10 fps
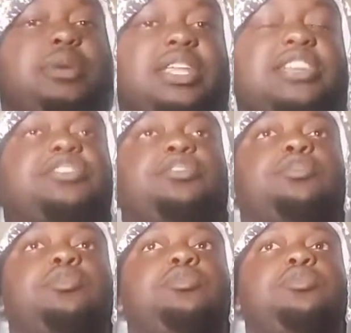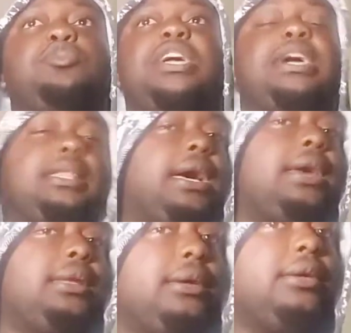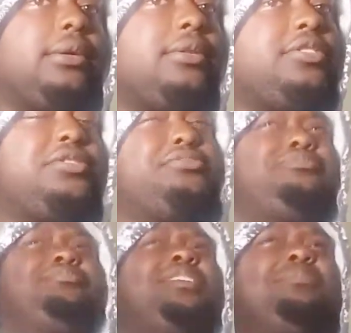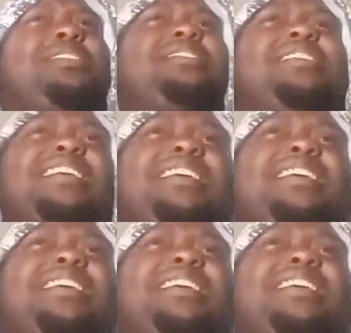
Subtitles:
money, so you can't lie there. So, I mean,